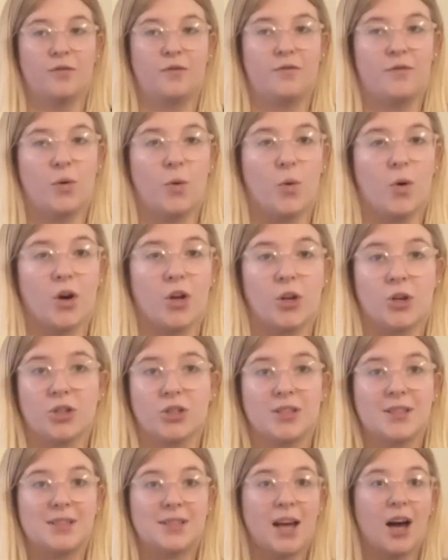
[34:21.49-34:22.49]
for
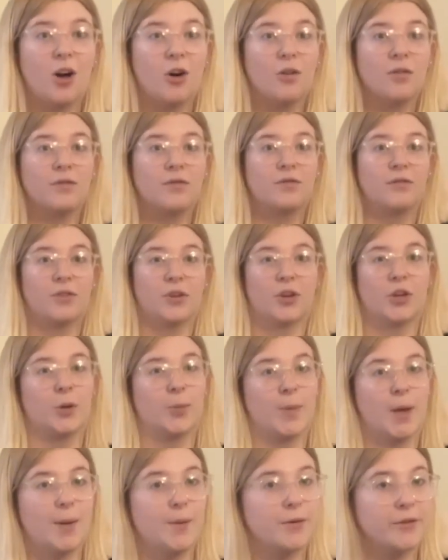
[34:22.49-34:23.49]
yourself, for your
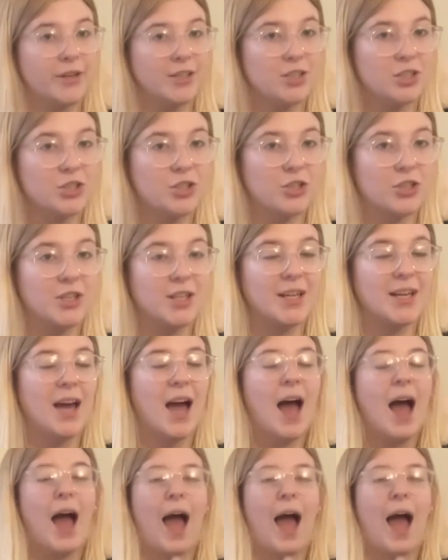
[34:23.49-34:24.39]
baby registry.